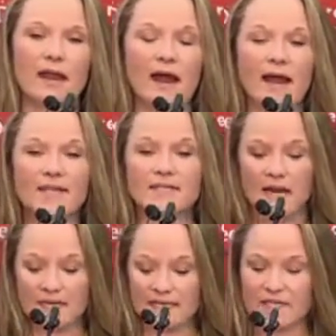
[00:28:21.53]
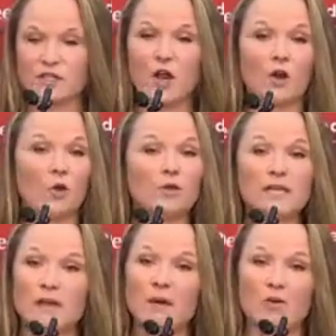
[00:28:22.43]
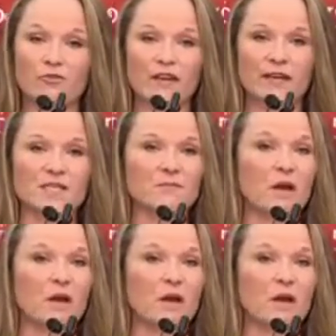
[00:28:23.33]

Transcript: has ideas not only about fitness